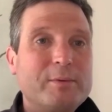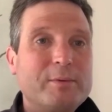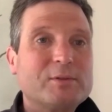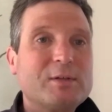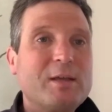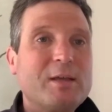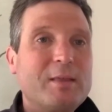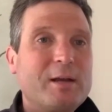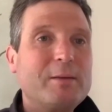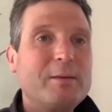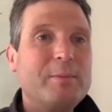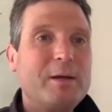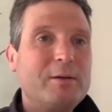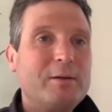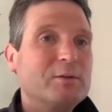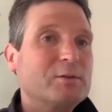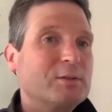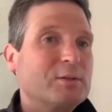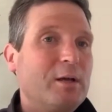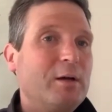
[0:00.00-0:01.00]
say that about
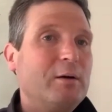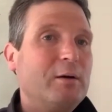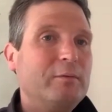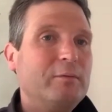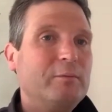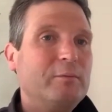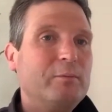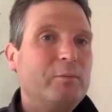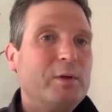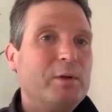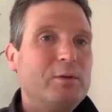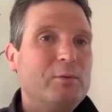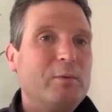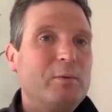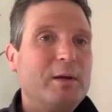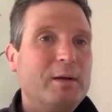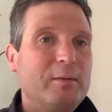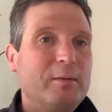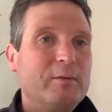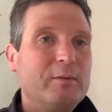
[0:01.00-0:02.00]
yourself when you
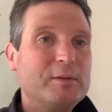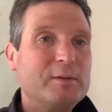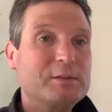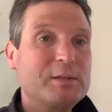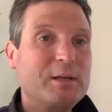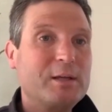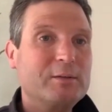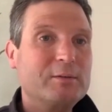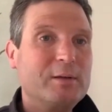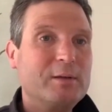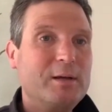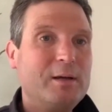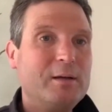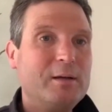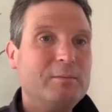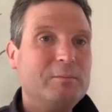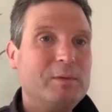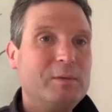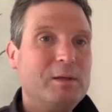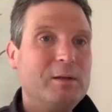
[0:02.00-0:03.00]
went in there the second
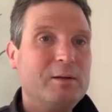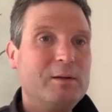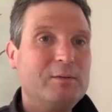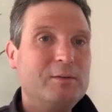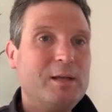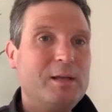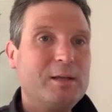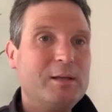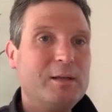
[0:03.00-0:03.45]
time, you know, take